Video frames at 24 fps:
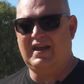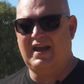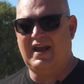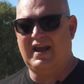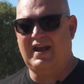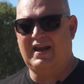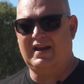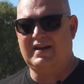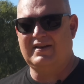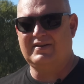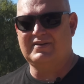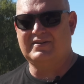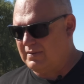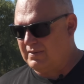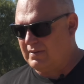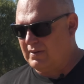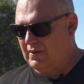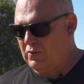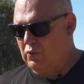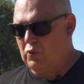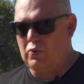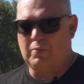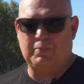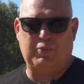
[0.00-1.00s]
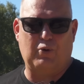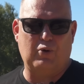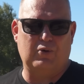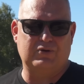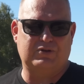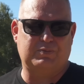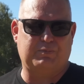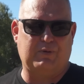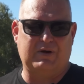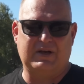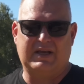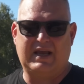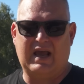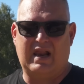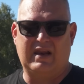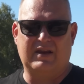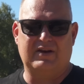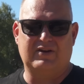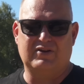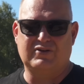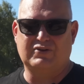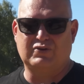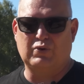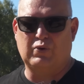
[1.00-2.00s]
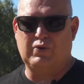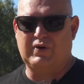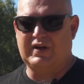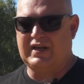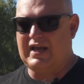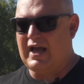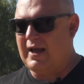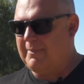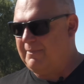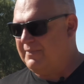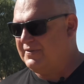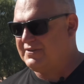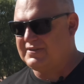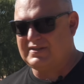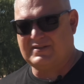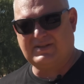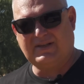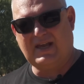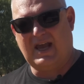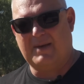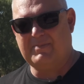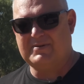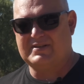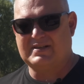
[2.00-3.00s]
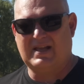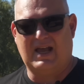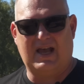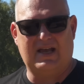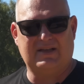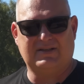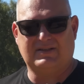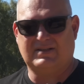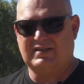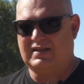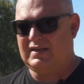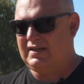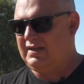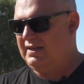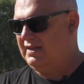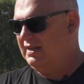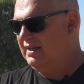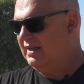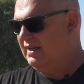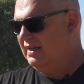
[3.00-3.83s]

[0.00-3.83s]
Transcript: And the Lawnporn spring calendar is already up. It's the same as last year.